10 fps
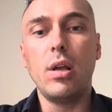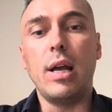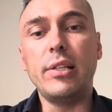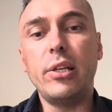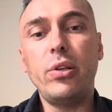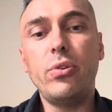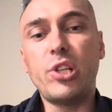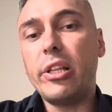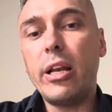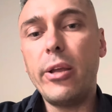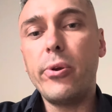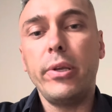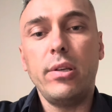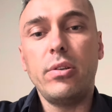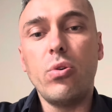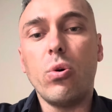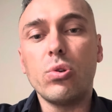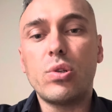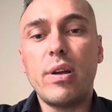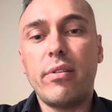And then you
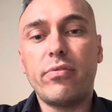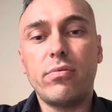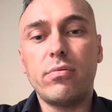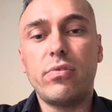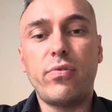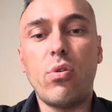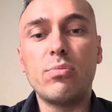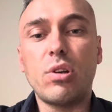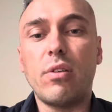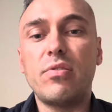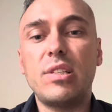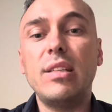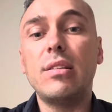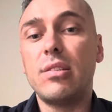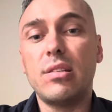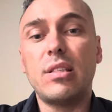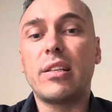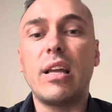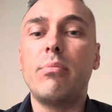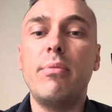also have forms of sentences that
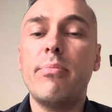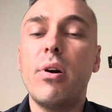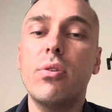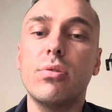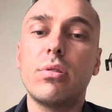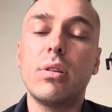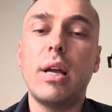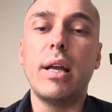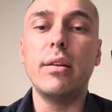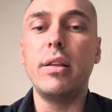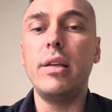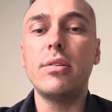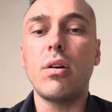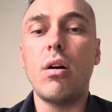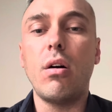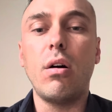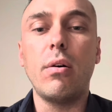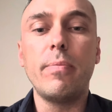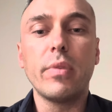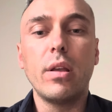can be imposed. And these are
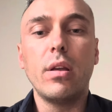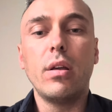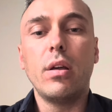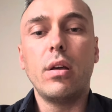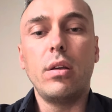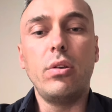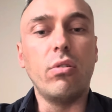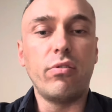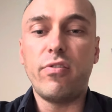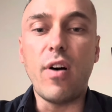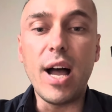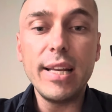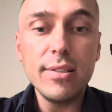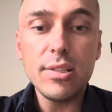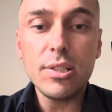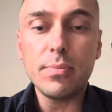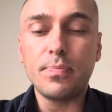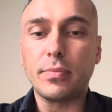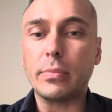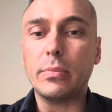your fines,
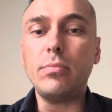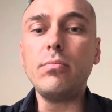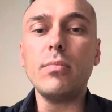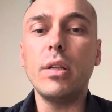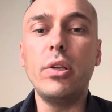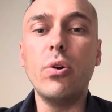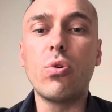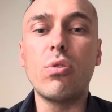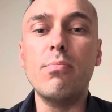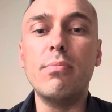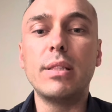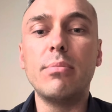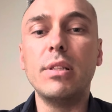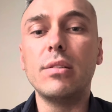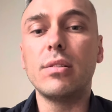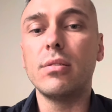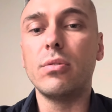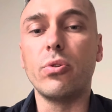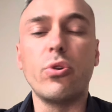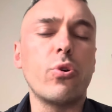your commitment
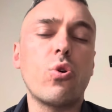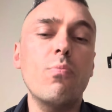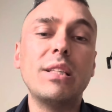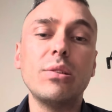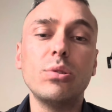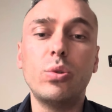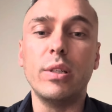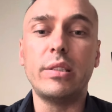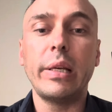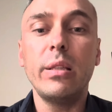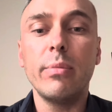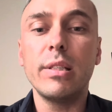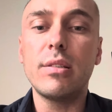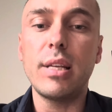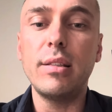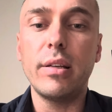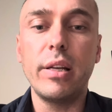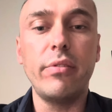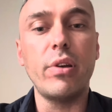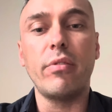or your committal to a treatment center
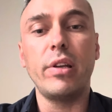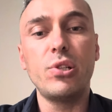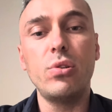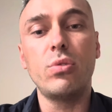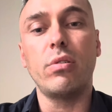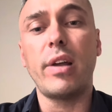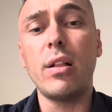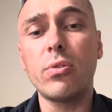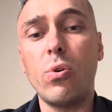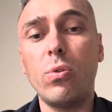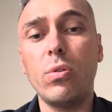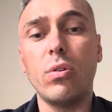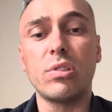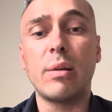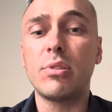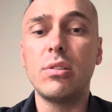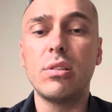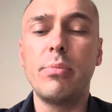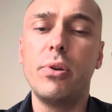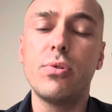if you have issues with alcohol or substance
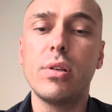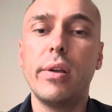abuse.